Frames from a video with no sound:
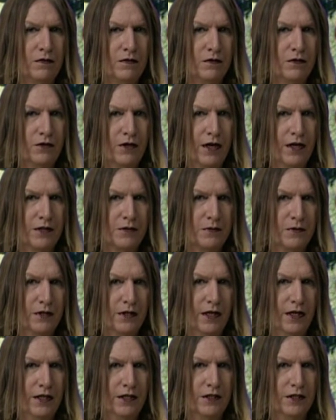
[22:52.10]

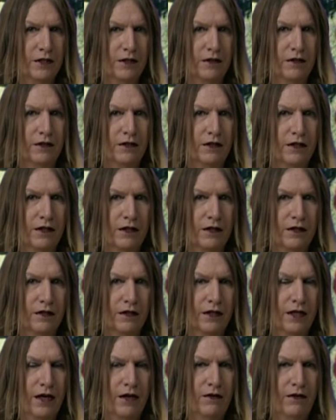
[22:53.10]
transportation, and you
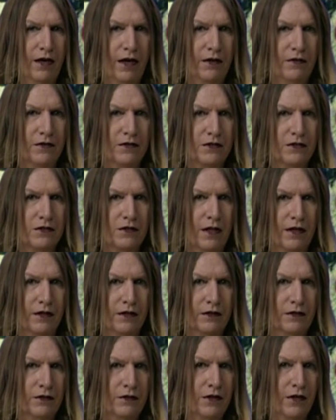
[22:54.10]
get around, this, like,
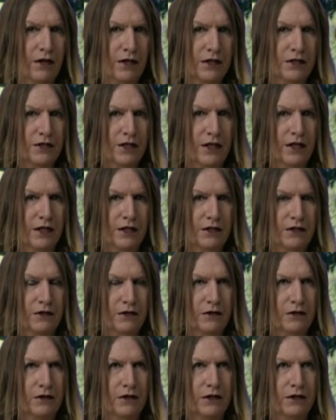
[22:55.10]
New York City,
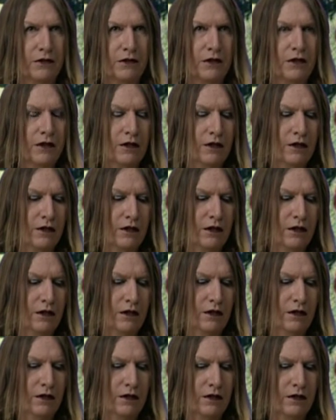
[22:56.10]
too.
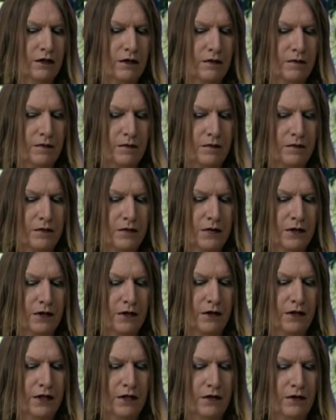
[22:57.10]
And, you
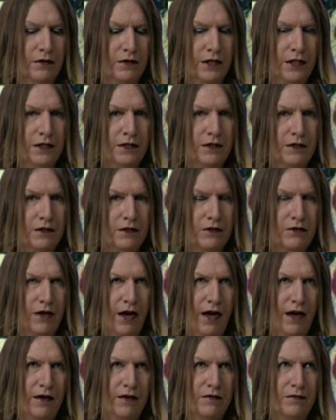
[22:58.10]
know, you don't need to
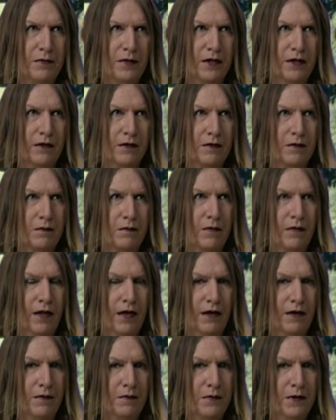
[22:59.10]
drive, but a
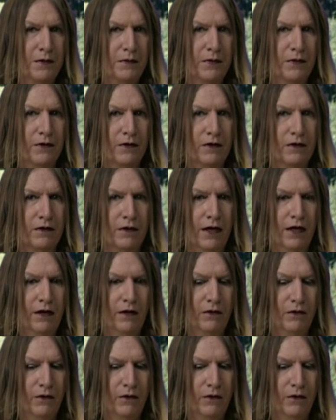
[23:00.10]
lot of people out